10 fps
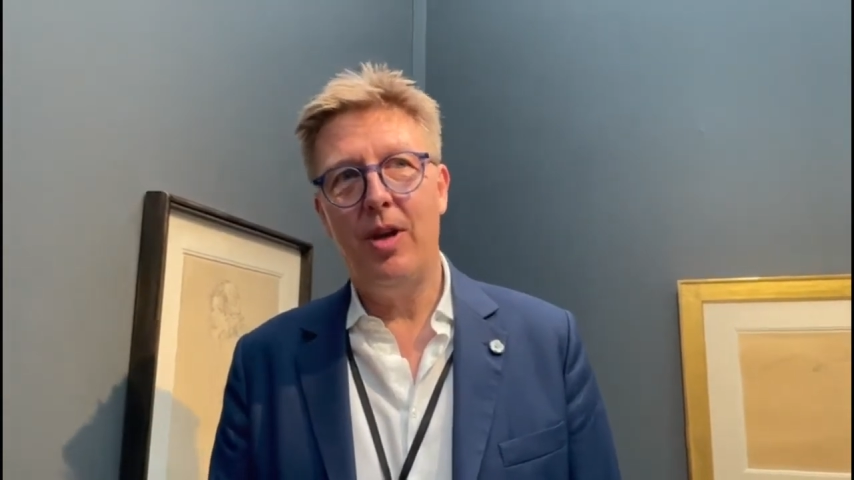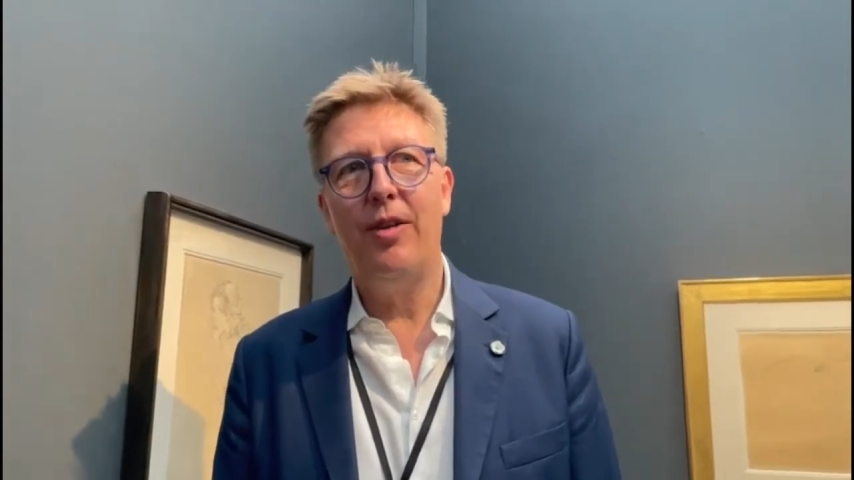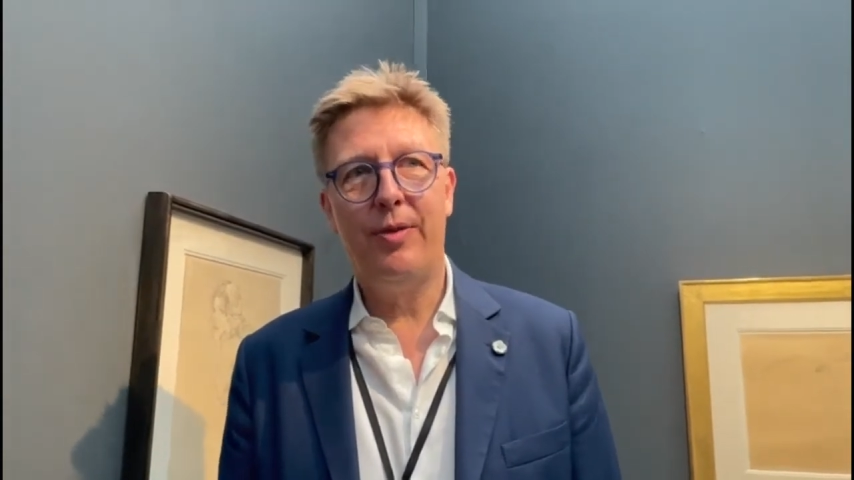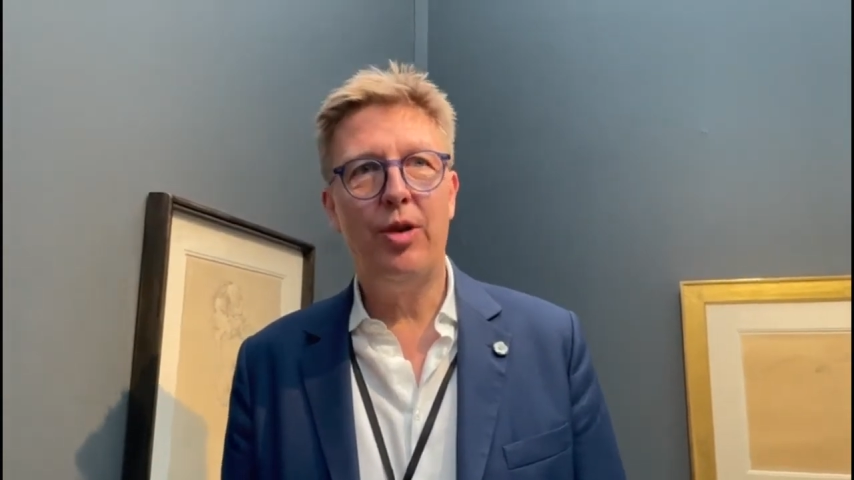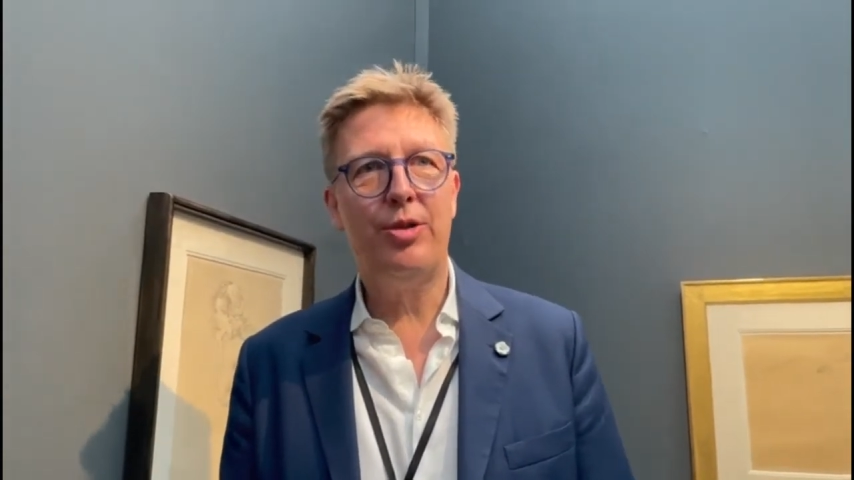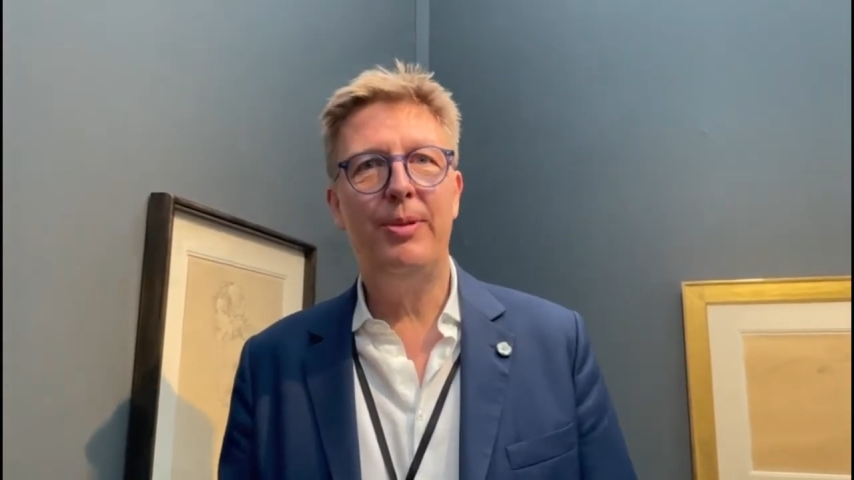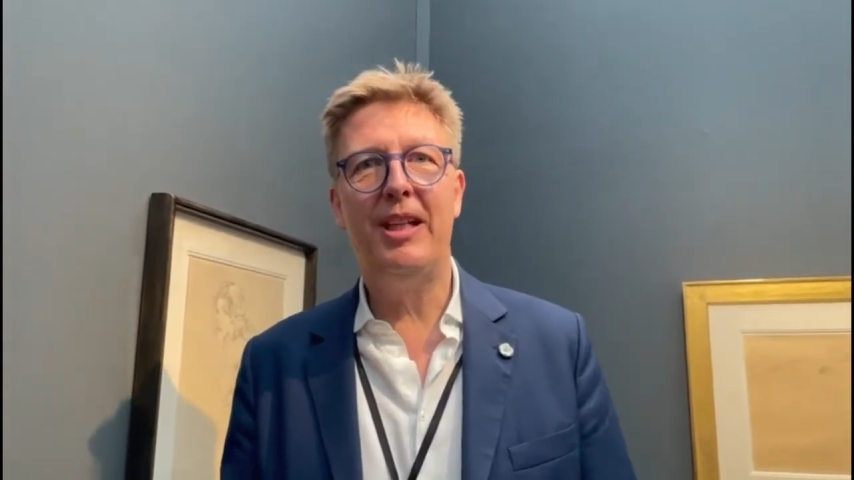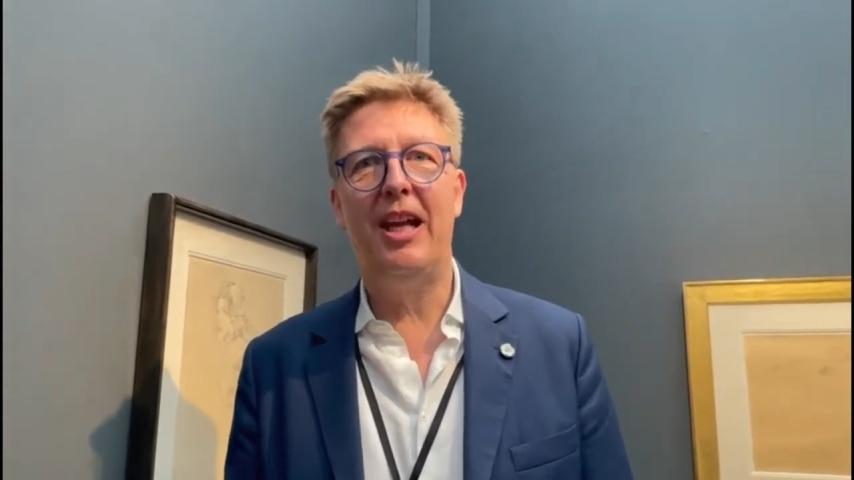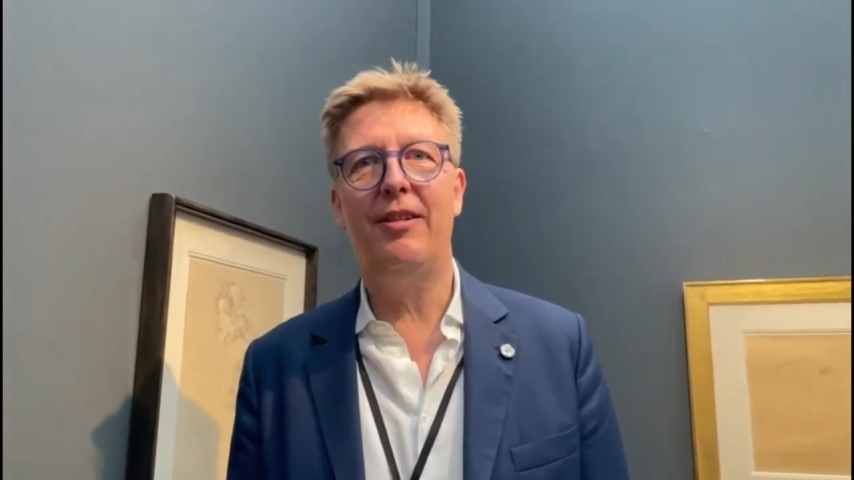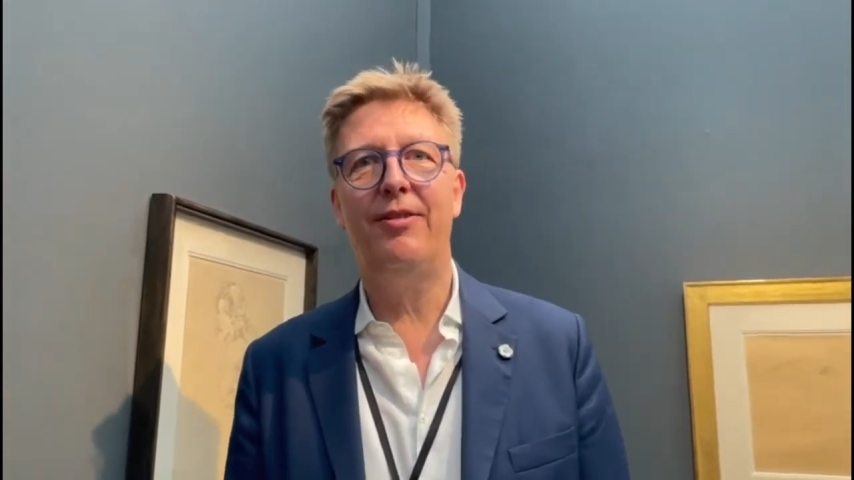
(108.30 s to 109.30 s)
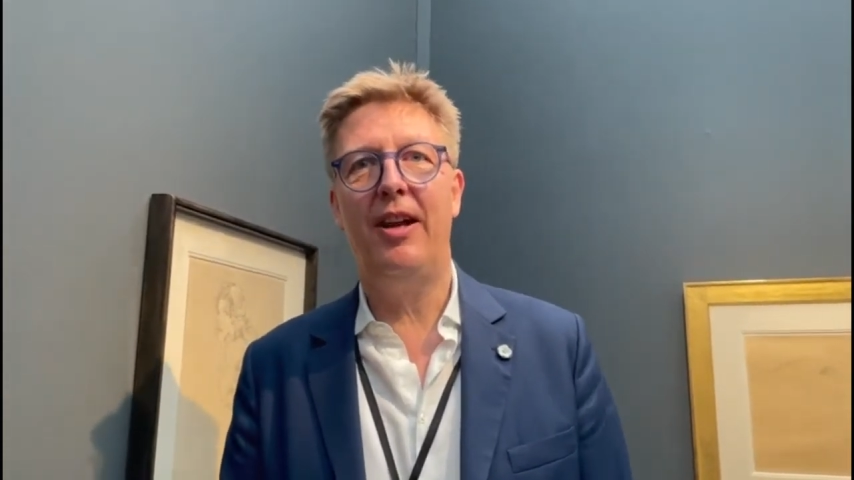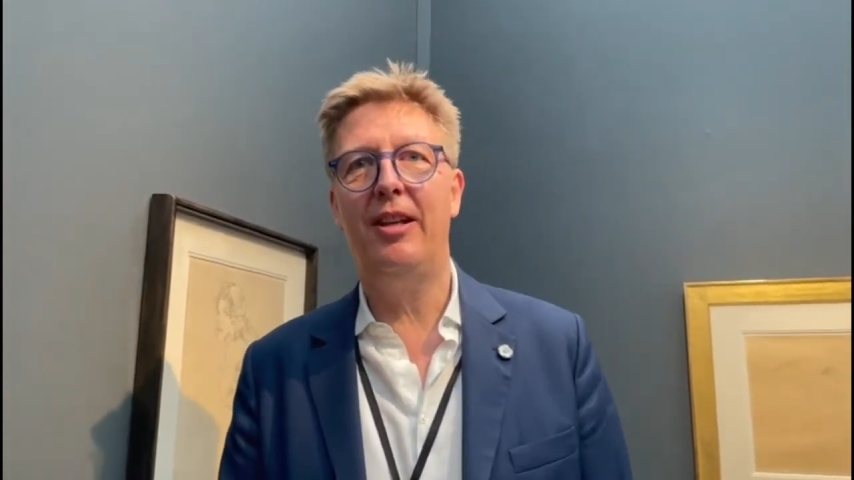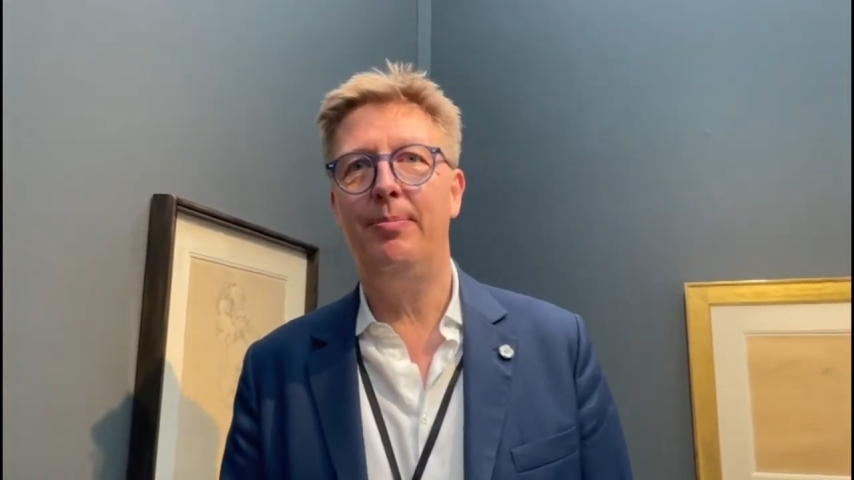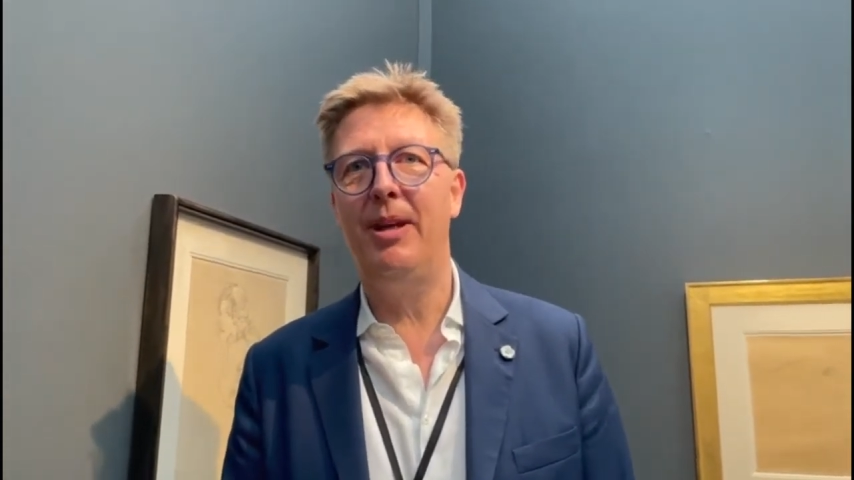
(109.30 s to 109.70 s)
of course we can find